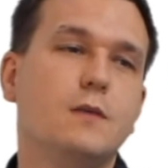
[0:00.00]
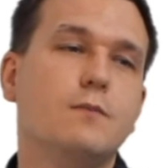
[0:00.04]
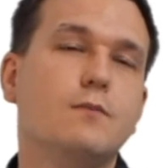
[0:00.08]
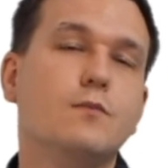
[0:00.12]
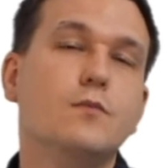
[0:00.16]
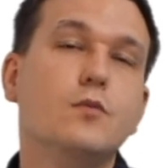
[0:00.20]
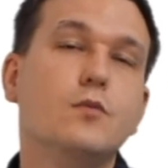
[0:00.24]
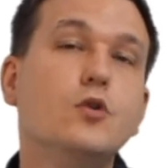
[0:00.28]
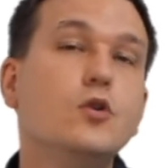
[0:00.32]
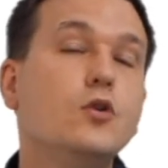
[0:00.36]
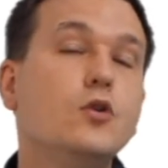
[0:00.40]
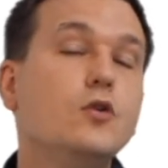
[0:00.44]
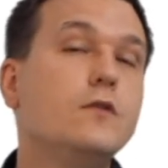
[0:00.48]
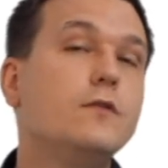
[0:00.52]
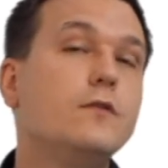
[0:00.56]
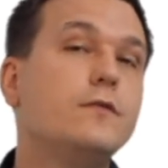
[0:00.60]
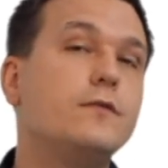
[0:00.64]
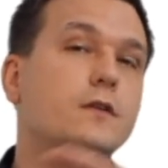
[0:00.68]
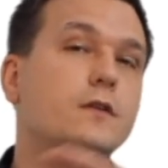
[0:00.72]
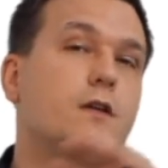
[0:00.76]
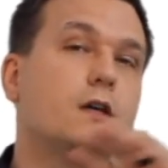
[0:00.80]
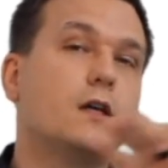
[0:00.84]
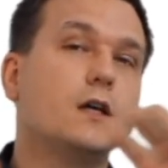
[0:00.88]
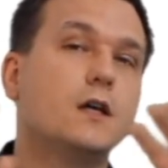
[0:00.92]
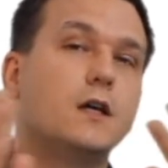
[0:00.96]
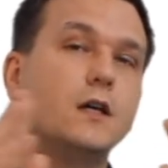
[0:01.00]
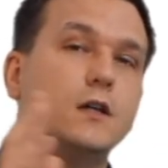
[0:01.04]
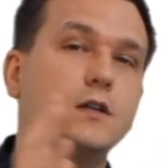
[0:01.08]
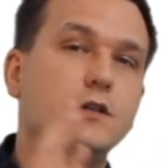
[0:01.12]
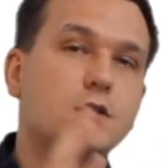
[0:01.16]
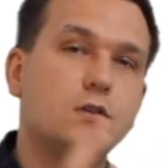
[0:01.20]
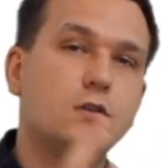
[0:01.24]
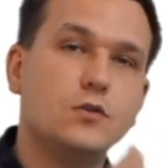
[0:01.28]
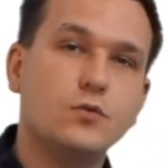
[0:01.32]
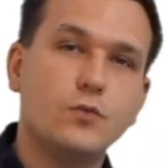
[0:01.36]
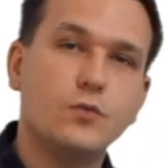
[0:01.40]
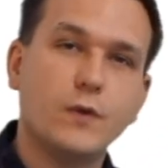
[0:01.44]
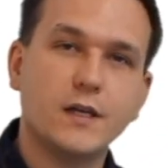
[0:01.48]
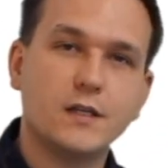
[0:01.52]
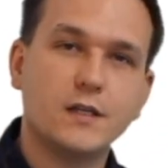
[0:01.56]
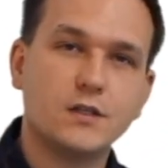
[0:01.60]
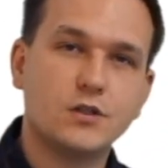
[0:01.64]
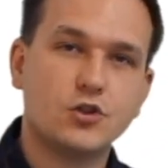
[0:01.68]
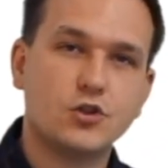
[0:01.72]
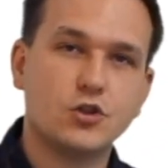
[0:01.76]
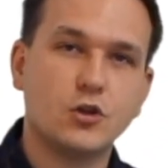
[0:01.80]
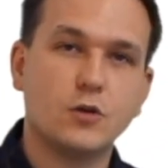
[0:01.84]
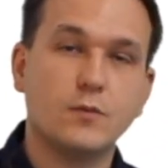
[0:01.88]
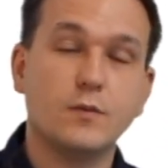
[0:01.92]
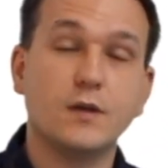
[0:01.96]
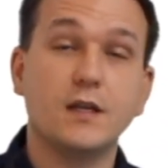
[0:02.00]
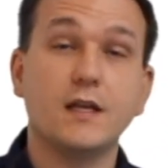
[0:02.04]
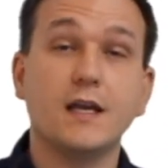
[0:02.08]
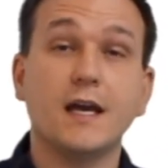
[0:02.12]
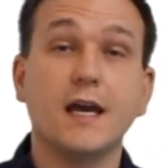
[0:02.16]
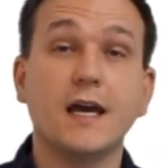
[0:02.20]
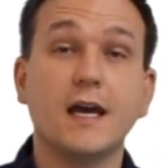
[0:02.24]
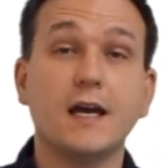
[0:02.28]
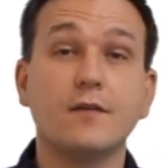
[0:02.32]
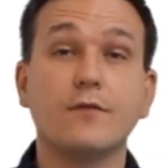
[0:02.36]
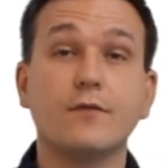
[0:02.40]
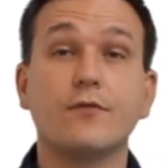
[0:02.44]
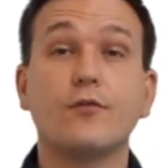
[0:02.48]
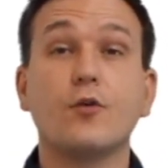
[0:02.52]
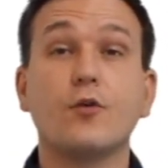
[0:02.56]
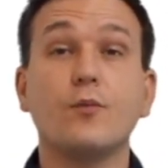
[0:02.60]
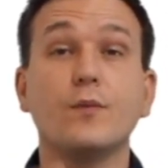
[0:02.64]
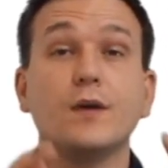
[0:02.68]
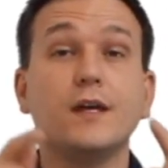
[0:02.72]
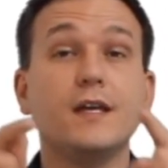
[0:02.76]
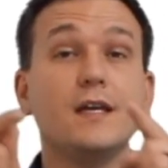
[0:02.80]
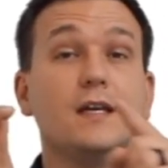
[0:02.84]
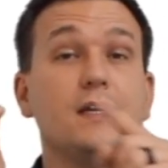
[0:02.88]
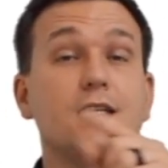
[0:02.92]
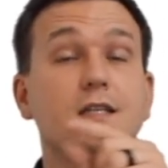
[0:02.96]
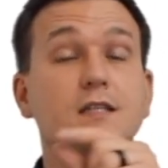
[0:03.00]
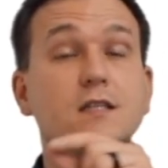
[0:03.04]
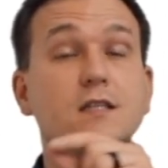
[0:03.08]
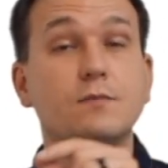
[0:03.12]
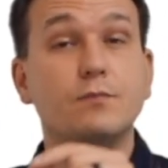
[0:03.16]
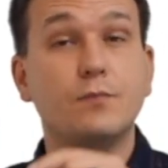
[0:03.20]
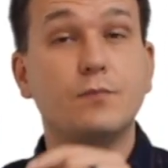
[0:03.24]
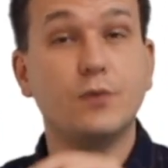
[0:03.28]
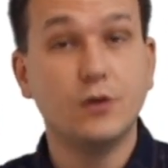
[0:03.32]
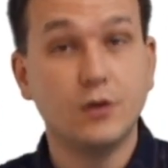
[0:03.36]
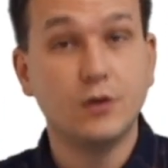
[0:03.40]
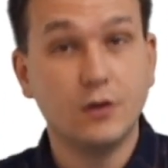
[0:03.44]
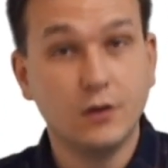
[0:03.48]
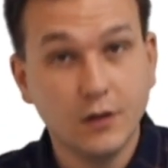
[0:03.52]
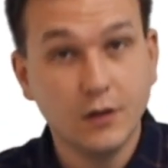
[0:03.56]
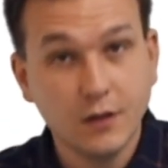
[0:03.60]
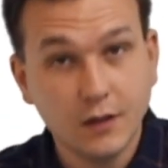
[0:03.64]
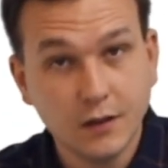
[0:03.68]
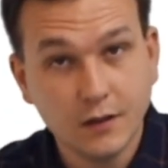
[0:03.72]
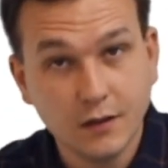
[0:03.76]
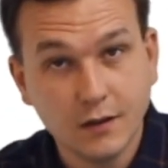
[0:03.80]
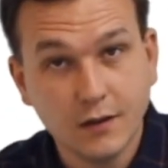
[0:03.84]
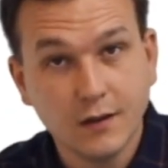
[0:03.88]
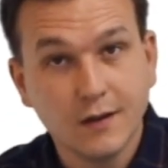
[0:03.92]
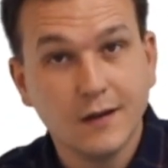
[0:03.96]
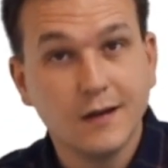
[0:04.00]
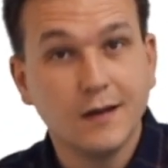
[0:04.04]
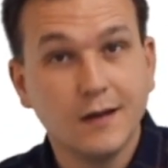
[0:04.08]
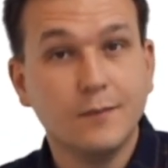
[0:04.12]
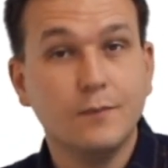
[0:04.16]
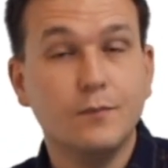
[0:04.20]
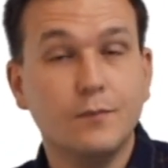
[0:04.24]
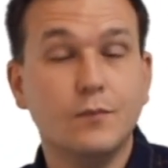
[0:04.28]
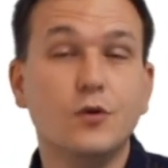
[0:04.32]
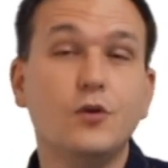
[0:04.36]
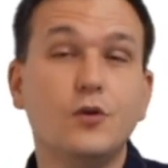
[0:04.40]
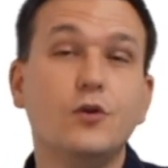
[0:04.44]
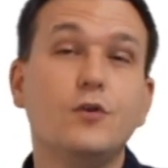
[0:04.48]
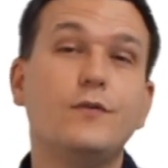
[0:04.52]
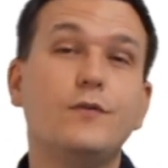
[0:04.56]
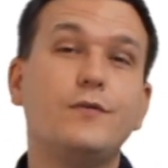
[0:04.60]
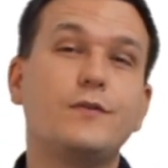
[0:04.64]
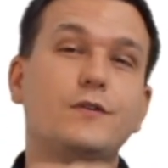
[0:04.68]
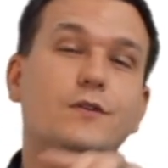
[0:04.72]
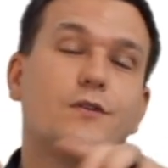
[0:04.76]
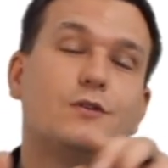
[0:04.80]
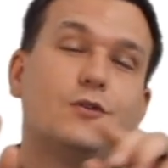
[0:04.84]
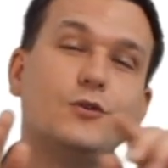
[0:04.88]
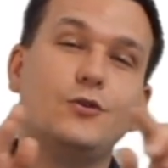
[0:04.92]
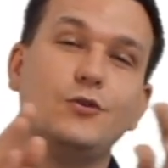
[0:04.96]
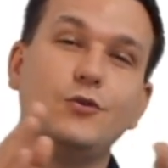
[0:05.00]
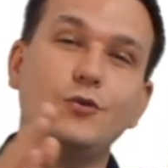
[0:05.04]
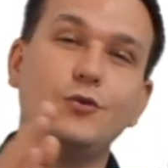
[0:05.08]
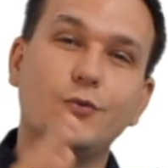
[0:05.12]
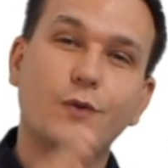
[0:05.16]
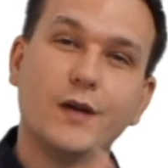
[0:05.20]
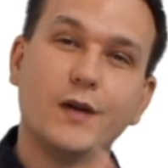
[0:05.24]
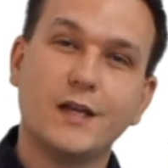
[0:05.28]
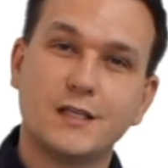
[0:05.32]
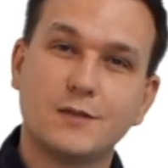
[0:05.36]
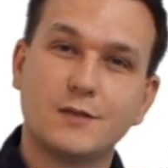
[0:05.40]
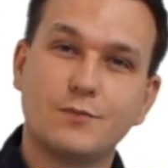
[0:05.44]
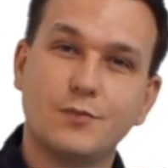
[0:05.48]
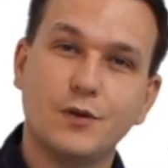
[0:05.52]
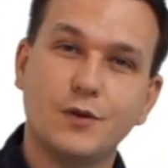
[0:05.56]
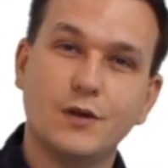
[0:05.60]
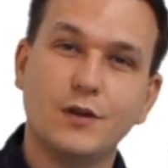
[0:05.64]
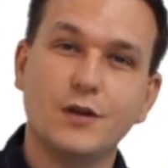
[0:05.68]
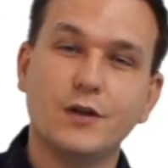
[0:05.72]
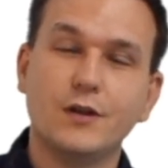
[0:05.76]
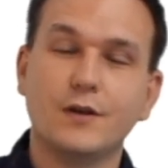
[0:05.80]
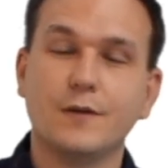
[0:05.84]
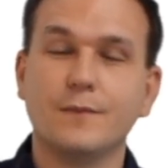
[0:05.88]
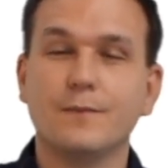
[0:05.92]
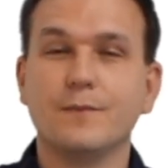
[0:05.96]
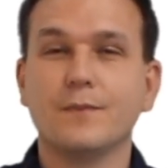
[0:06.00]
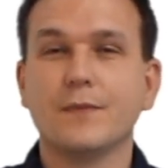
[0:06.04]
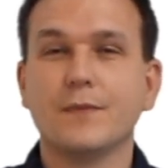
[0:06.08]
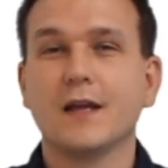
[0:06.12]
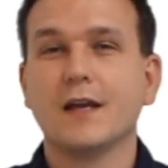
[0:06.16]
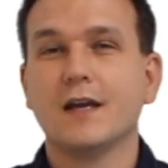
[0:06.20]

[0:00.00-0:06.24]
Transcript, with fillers: moved to West Germany, and from East Berlin moved to West Berlin.